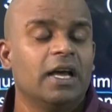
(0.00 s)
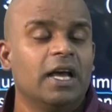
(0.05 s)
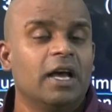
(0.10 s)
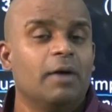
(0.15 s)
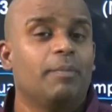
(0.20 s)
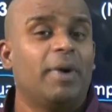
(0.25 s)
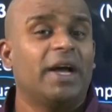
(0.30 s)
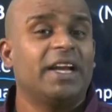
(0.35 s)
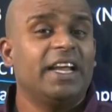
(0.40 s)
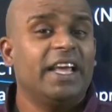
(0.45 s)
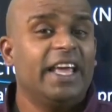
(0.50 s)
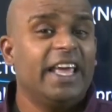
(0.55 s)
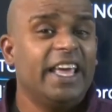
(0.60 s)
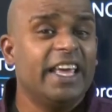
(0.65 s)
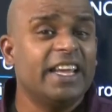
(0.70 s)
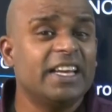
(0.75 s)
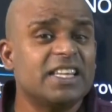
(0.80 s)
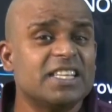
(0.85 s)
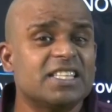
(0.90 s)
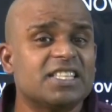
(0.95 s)
but
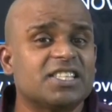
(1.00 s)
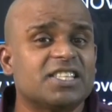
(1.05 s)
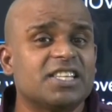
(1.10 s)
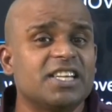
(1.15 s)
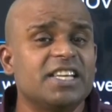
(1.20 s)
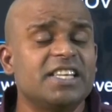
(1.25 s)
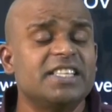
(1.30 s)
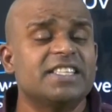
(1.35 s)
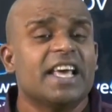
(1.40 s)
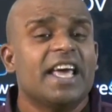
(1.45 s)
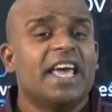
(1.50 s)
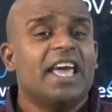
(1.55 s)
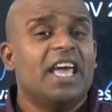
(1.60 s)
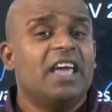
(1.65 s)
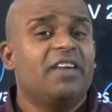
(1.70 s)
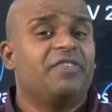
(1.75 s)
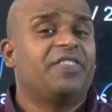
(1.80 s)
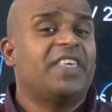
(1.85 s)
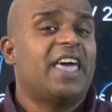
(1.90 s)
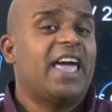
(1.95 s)
industries,
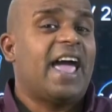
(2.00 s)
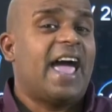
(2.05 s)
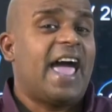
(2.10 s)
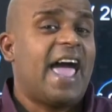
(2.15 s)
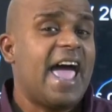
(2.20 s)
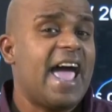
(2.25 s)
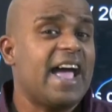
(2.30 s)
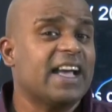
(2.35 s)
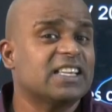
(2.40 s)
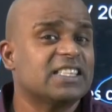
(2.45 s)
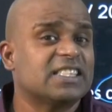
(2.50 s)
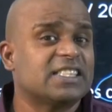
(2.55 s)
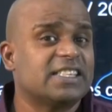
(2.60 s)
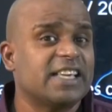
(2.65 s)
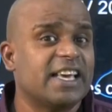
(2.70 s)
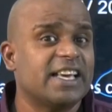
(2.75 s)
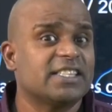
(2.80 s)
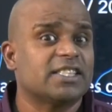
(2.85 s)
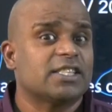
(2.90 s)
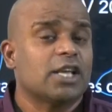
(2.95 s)
if they
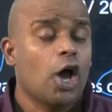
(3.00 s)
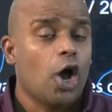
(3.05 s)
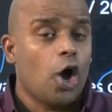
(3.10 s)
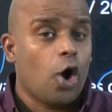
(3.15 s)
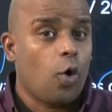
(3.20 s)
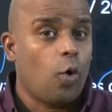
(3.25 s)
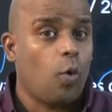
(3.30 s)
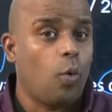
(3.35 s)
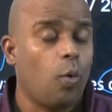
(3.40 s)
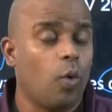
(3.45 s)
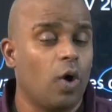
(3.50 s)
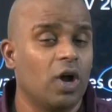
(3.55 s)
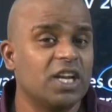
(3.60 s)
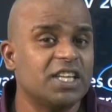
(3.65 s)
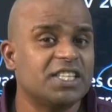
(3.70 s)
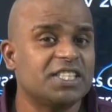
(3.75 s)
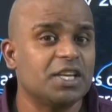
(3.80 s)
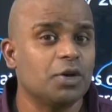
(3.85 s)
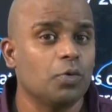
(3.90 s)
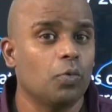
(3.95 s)
access
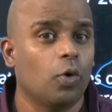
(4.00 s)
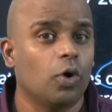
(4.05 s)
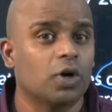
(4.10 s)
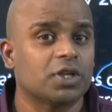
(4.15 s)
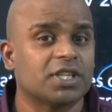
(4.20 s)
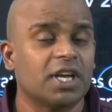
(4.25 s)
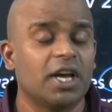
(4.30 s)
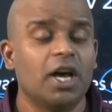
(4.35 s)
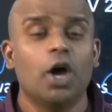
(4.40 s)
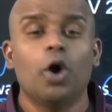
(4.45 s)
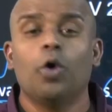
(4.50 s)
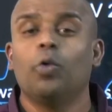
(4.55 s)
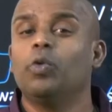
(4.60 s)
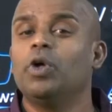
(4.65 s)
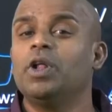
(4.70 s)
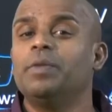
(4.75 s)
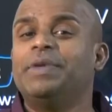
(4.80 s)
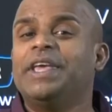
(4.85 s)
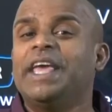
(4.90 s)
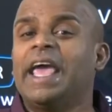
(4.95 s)
quality water,
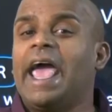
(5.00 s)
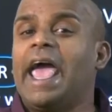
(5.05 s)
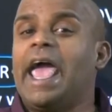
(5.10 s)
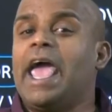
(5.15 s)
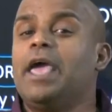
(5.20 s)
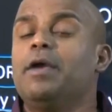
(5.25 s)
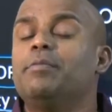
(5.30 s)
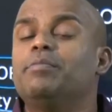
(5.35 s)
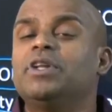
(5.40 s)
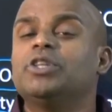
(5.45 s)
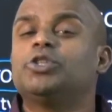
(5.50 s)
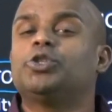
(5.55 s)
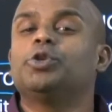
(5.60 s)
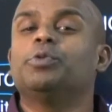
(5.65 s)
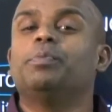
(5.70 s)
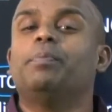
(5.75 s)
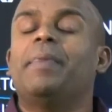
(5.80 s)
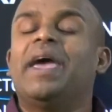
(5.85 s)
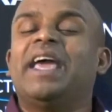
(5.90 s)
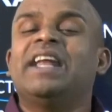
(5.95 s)
will be able to
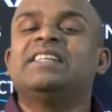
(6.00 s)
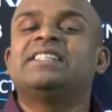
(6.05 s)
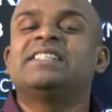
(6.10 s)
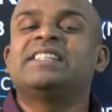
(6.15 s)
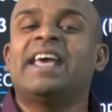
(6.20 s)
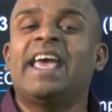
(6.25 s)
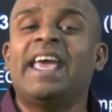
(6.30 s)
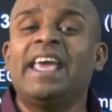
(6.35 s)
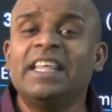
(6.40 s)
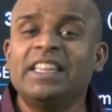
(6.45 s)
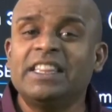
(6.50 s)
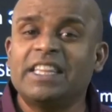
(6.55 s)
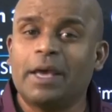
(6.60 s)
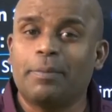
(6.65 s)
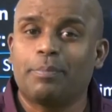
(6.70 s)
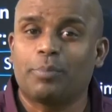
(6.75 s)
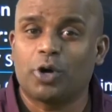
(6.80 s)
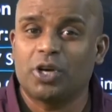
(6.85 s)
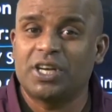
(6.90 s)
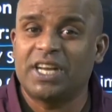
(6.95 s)
maintain their
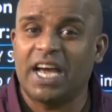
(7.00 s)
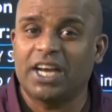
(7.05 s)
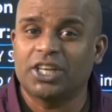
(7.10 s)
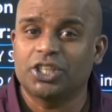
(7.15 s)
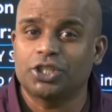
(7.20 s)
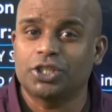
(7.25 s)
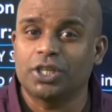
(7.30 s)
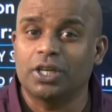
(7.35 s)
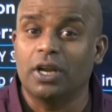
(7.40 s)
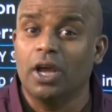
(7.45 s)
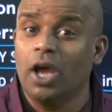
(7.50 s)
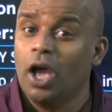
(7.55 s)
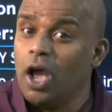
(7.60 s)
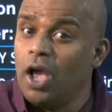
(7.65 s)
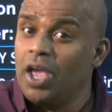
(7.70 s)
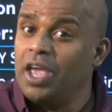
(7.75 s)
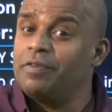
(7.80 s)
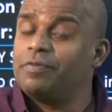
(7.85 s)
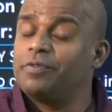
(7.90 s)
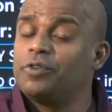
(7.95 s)
production,
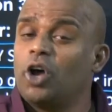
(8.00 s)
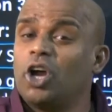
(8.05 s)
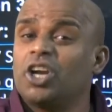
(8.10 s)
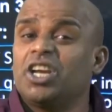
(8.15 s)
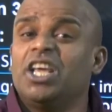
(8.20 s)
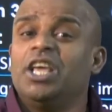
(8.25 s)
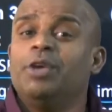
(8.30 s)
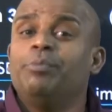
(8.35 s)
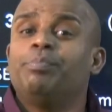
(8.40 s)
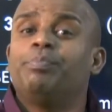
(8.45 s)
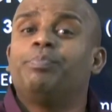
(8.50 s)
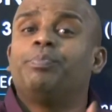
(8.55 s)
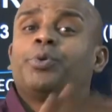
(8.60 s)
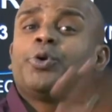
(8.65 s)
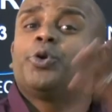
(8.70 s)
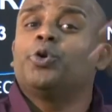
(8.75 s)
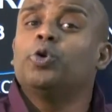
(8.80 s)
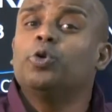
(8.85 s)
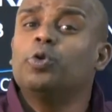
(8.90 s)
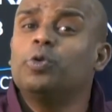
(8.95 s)
if not
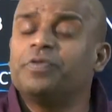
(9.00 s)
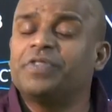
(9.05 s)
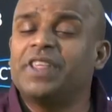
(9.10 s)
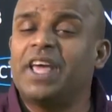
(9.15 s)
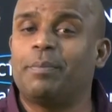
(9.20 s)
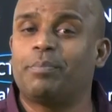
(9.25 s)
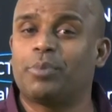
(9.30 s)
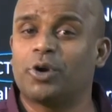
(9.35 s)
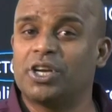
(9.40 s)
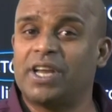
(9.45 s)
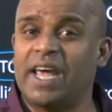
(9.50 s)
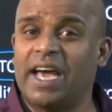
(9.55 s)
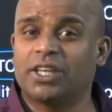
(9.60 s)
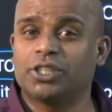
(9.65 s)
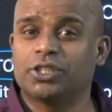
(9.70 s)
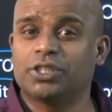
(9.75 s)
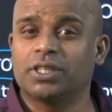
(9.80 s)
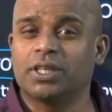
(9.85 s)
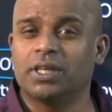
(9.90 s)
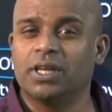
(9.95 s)
improve their
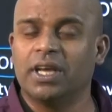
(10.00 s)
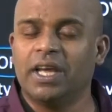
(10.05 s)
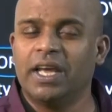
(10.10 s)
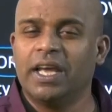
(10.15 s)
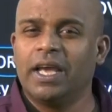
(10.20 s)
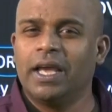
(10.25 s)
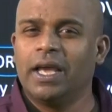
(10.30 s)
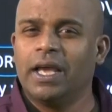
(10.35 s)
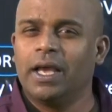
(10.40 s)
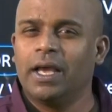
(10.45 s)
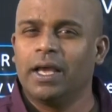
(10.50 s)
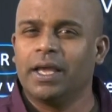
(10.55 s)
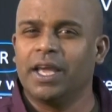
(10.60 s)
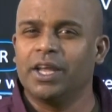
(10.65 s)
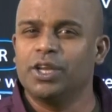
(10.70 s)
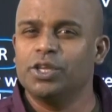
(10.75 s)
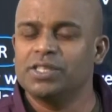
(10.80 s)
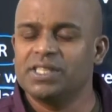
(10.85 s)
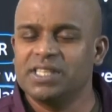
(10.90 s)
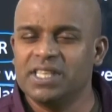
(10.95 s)
production. Can
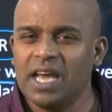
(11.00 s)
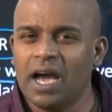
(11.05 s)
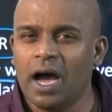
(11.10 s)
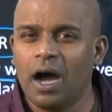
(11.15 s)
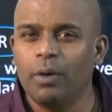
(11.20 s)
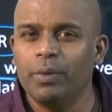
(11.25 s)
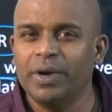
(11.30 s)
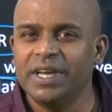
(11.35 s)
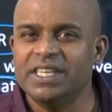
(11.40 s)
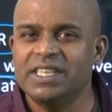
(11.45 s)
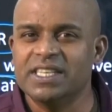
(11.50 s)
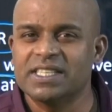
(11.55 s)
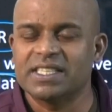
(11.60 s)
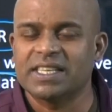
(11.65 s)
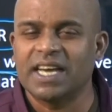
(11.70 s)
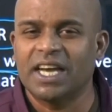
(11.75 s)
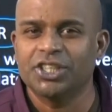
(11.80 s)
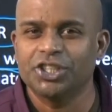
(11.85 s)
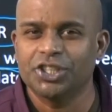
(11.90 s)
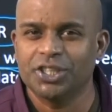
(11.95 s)
you see how a
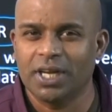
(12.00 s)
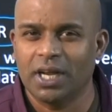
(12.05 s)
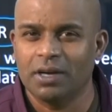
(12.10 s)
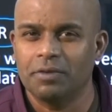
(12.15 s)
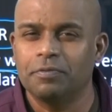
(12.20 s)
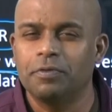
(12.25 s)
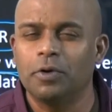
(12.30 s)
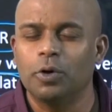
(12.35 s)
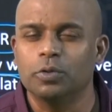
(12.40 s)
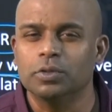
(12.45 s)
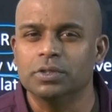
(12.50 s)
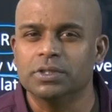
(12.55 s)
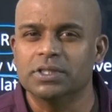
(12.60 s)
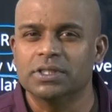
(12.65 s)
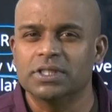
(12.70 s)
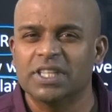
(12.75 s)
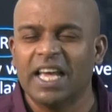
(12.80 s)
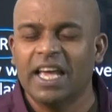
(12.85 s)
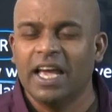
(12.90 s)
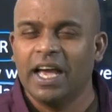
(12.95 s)
discussion unfolds?
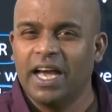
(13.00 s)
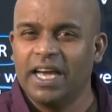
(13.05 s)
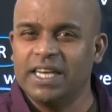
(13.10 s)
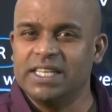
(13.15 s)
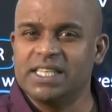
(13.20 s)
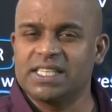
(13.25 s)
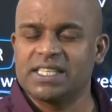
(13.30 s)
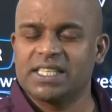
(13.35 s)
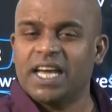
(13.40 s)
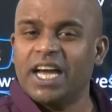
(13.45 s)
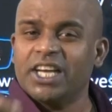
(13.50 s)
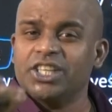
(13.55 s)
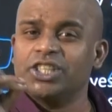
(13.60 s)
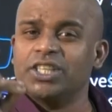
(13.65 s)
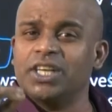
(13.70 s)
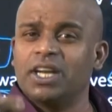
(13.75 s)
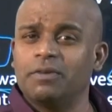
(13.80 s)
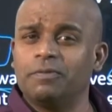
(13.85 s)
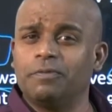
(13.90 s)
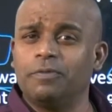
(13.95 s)
A discussion
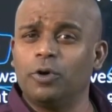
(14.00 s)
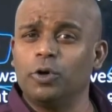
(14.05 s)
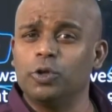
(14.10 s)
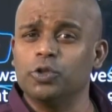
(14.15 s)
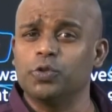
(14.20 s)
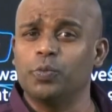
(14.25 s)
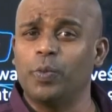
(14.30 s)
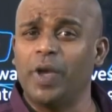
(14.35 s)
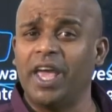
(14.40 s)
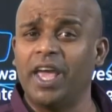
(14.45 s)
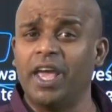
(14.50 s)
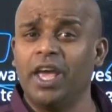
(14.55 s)
unfolds where